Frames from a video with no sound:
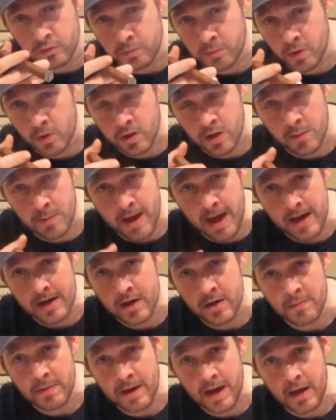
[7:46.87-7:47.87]
smoke come out of
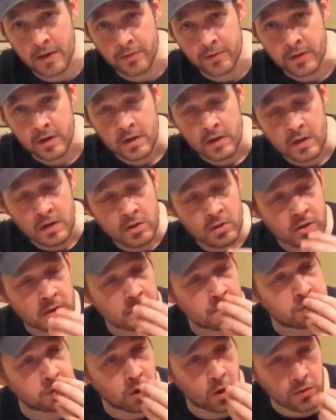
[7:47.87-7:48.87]
your mouth. You
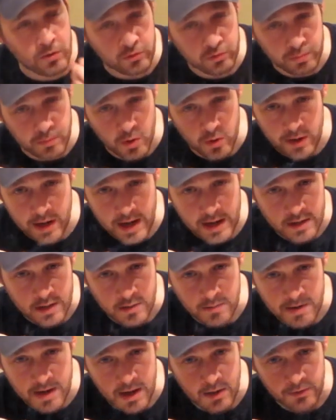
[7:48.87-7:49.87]
can blow the smoke out of
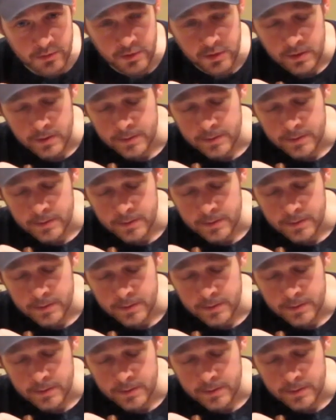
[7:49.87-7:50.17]
your mouth.